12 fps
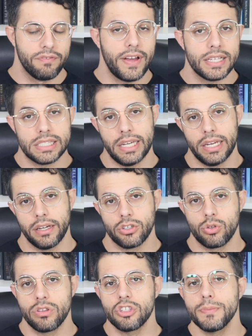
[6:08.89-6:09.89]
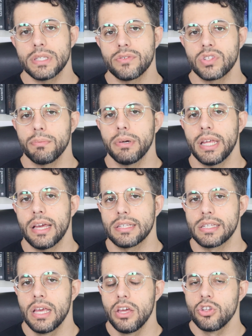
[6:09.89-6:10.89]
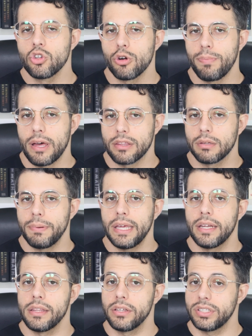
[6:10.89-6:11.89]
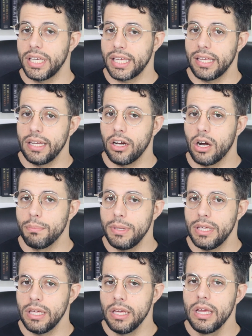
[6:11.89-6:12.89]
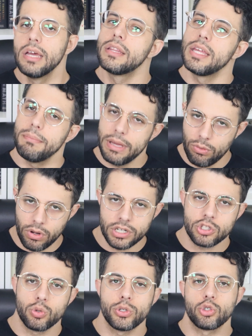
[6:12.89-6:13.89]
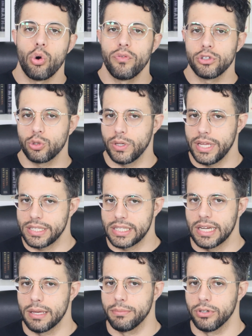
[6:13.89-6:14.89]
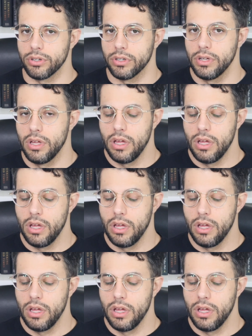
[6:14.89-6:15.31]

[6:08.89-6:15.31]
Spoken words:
Fascinating. So this means if somebody has neuropathic pain and they're taking an ARB, they may want to switch over to an ACE inhibitor,